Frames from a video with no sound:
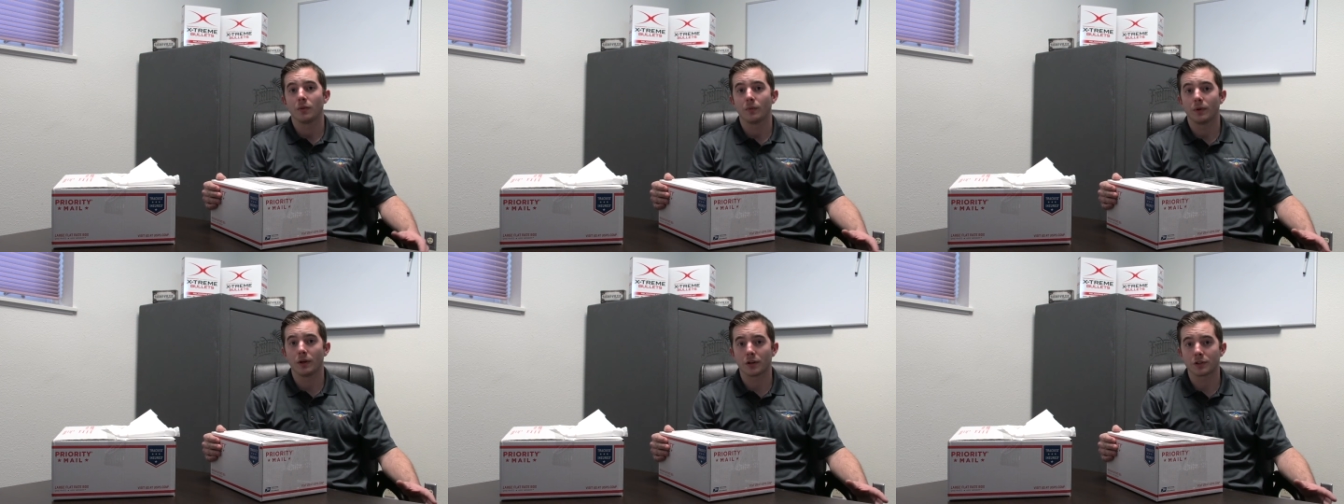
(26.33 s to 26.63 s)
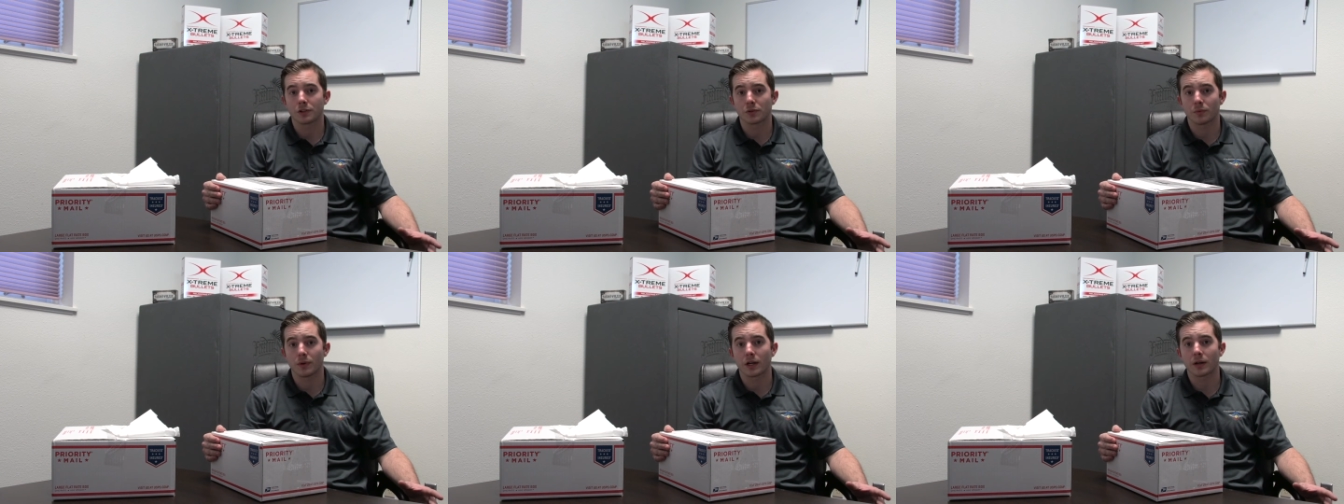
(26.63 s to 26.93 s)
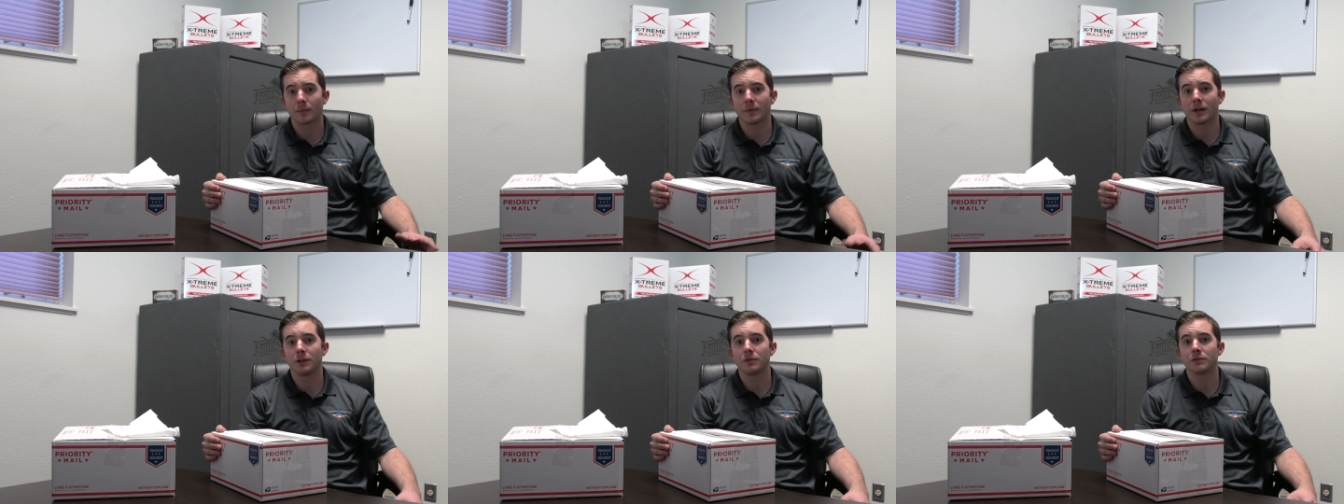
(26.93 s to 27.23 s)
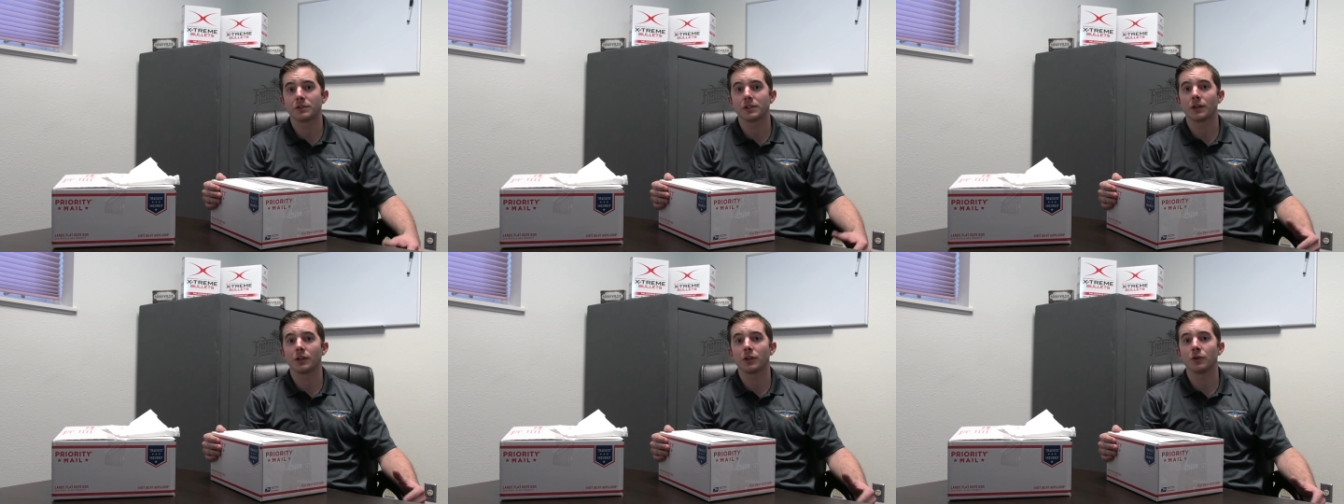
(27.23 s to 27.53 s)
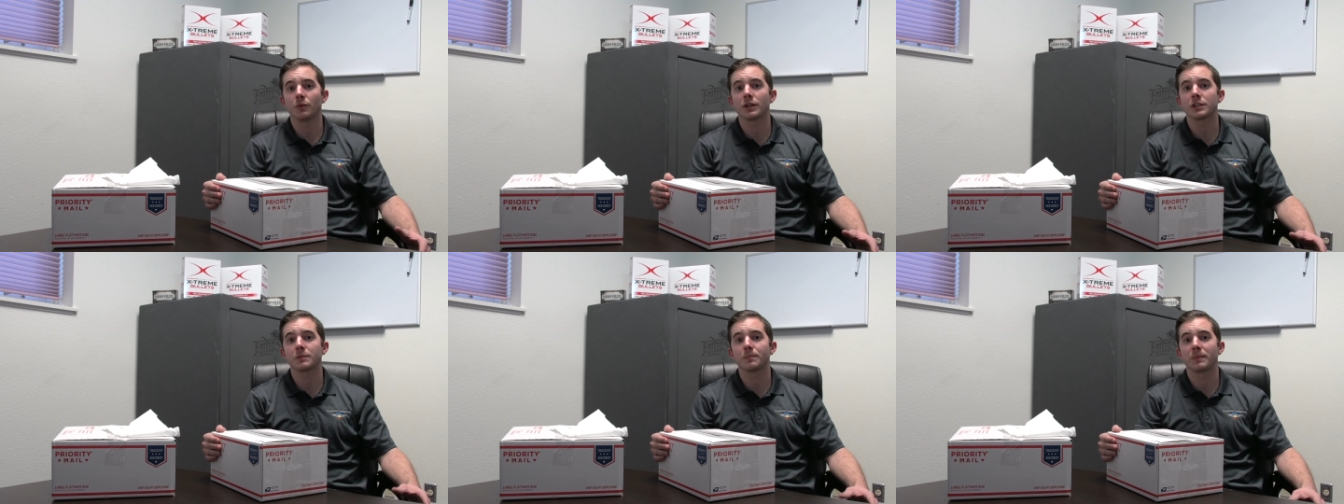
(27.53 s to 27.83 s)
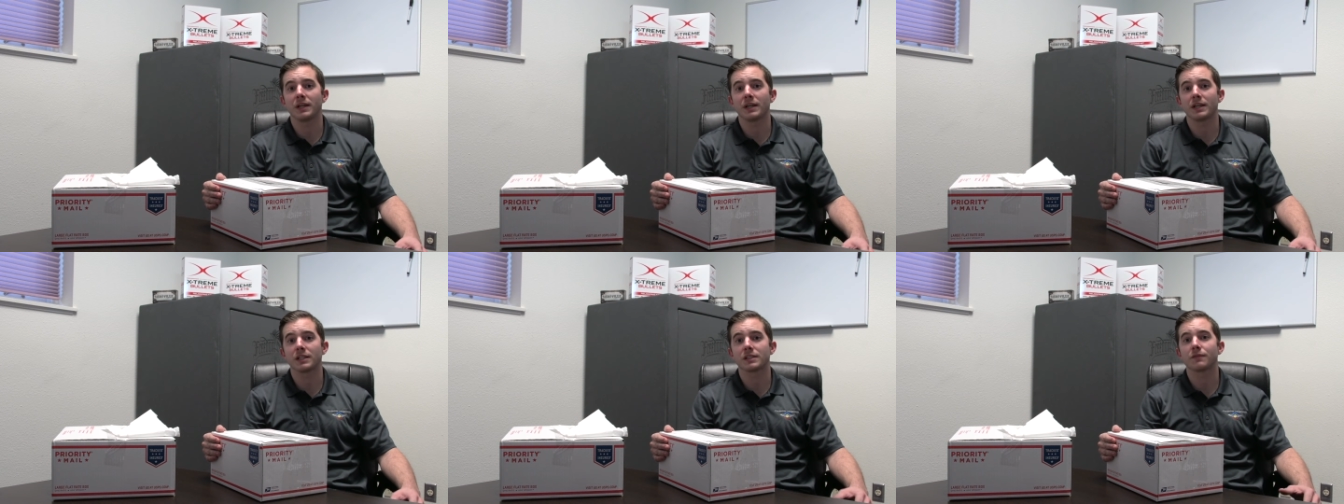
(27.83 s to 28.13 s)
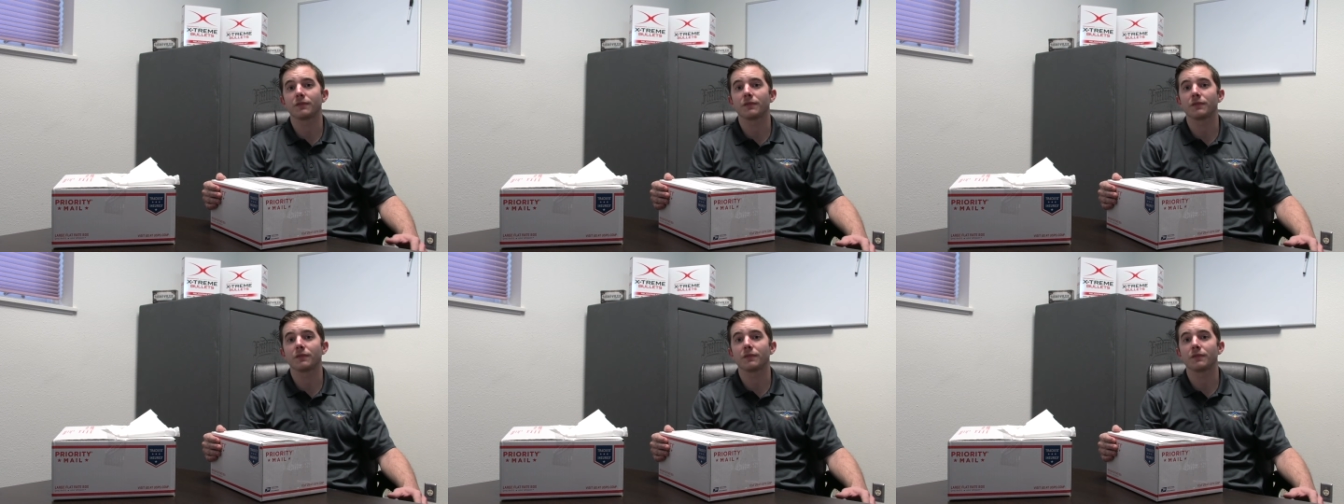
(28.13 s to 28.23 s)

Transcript: We also recommend using a USPS